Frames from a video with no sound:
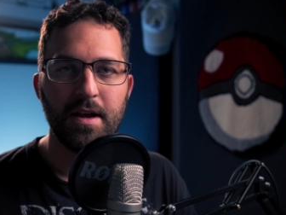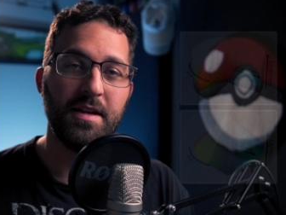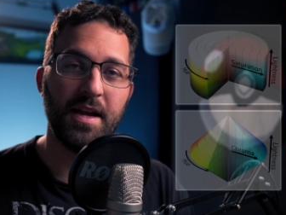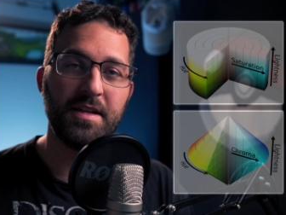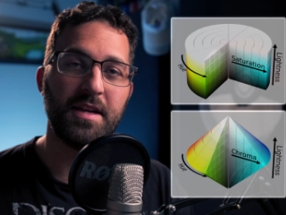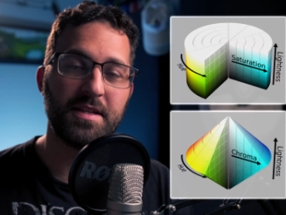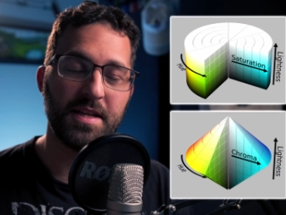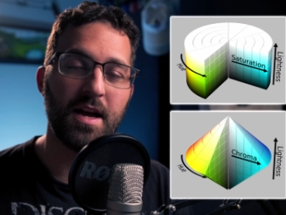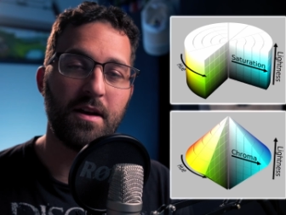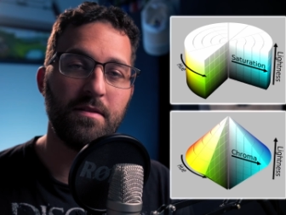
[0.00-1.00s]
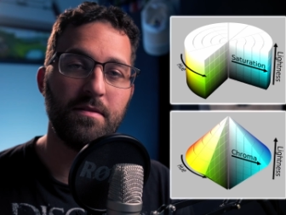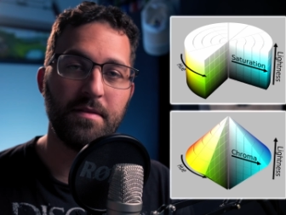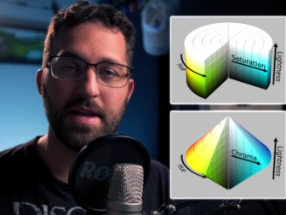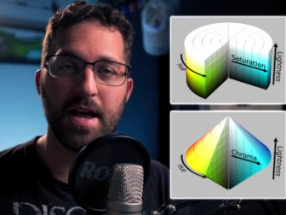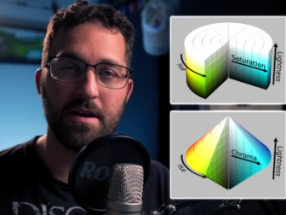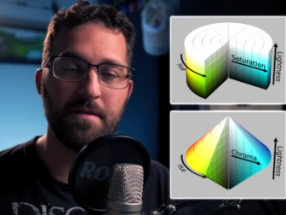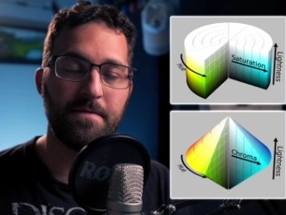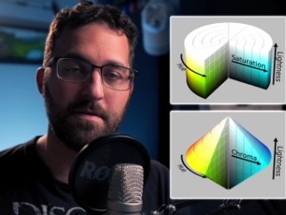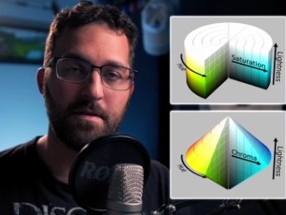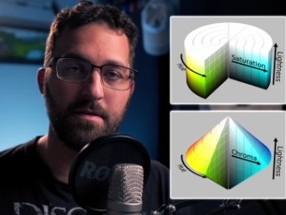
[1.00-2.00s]
in HSL, the L
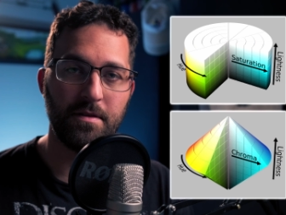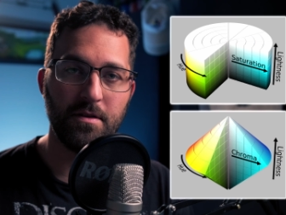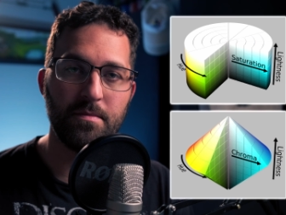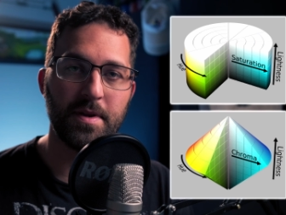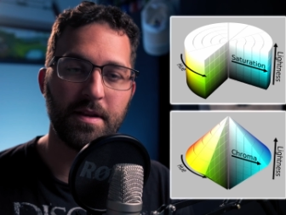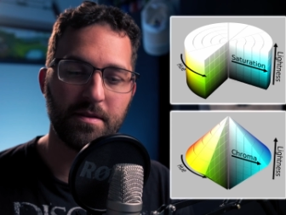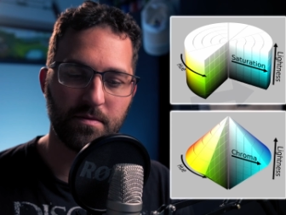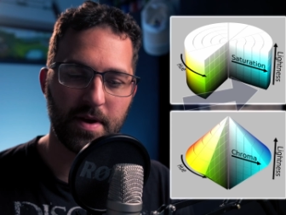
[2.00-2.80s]
for luminance,